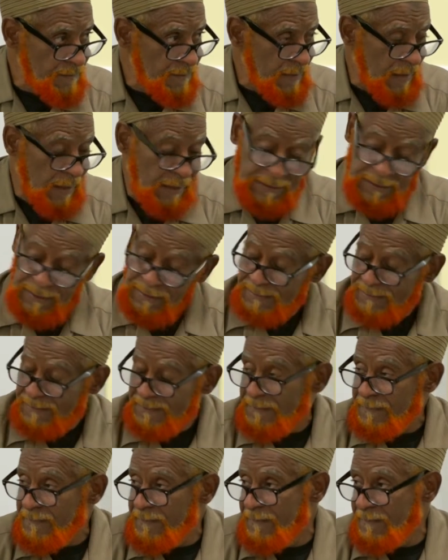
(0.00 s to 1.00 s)
Now this.
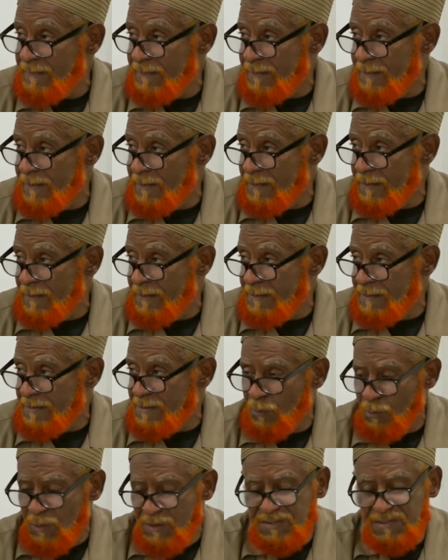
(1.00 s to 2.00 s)
It's
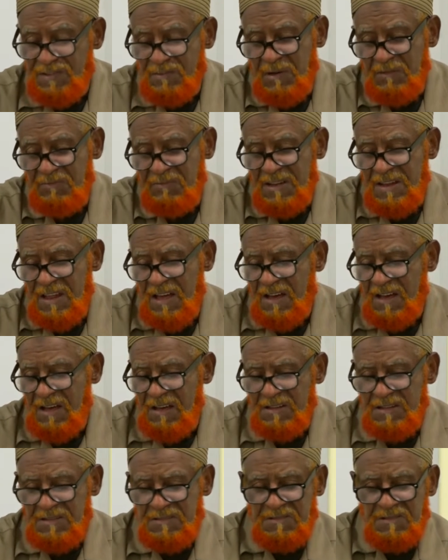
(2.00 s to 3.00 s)
the wisdom of
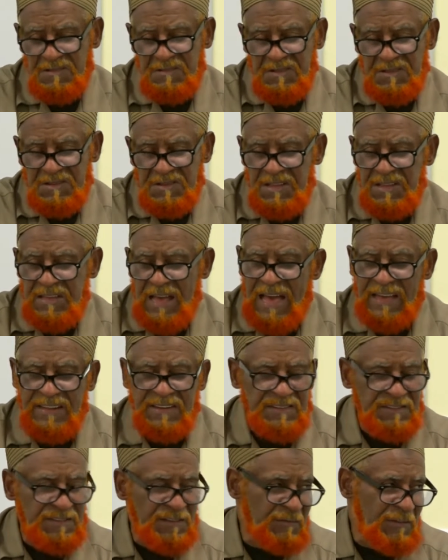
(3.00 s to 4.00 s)
Allah. It's the
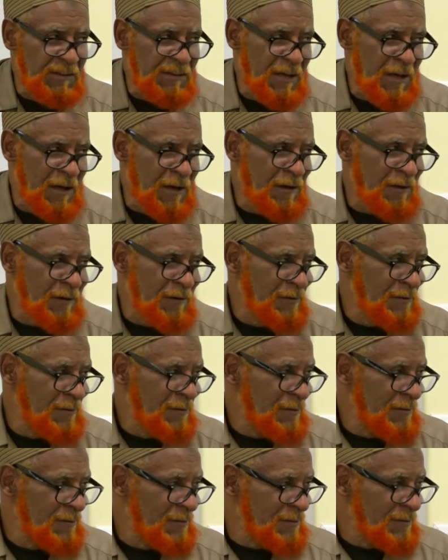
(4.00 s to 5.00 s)
guidance of Allah.
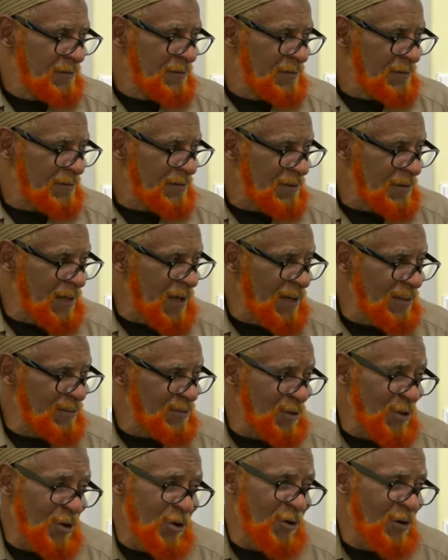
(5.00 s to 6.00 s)

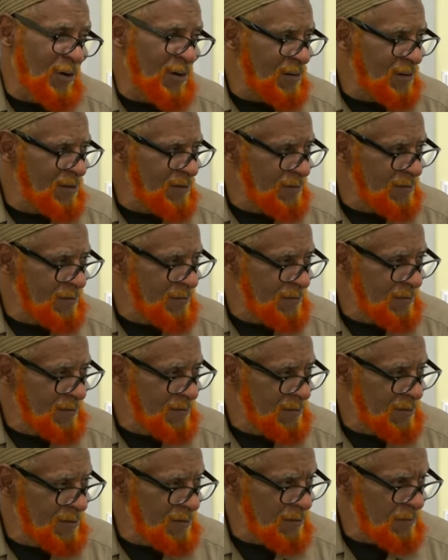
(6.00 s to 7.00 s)
Allah's law.
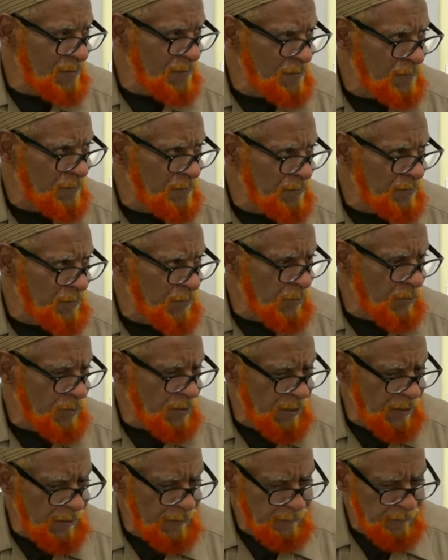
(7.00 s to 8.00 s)
You know.
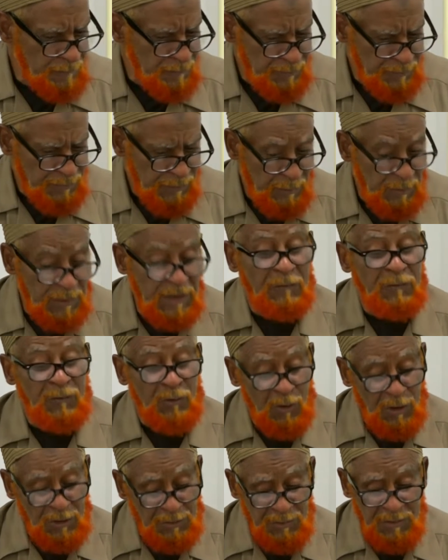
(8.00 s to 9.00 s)
Okay? But of
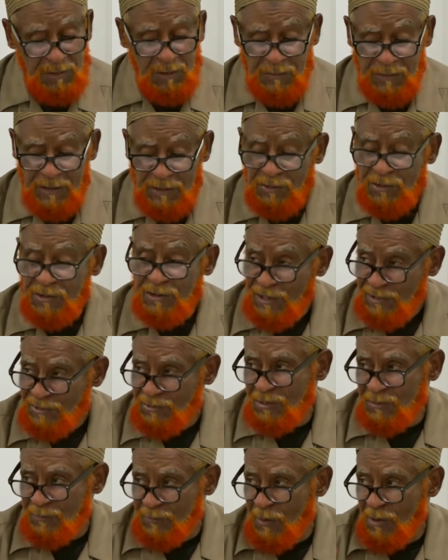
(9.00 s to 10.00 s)
course, you know, there's
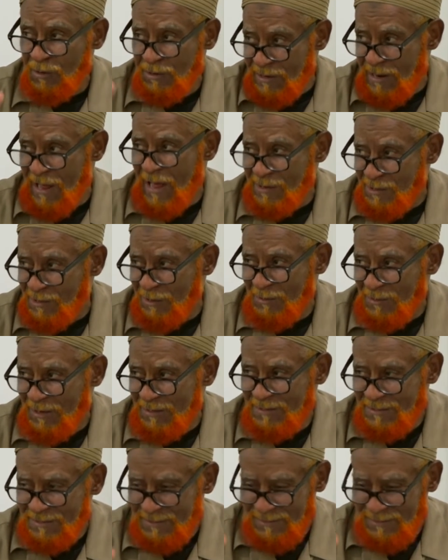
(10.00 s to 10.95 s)
conditions for all of that, though. All